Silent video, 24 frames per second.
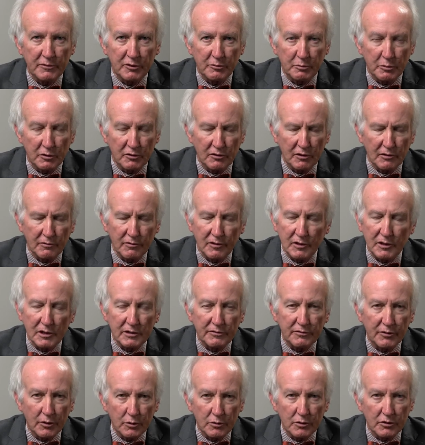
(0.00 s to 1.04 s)
specifically
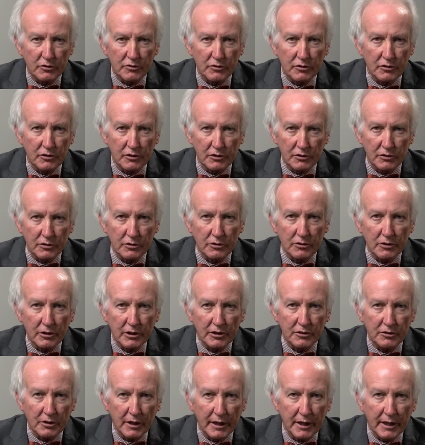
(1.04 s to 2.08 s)
focused to the urinary
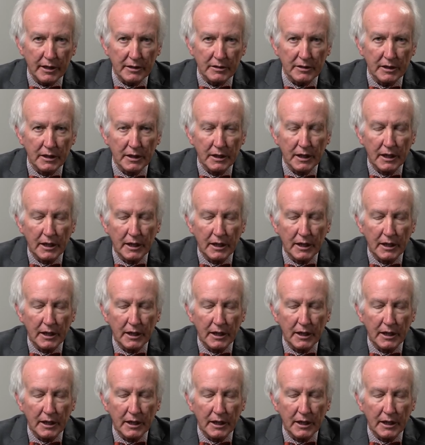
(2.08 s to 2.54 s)
tract.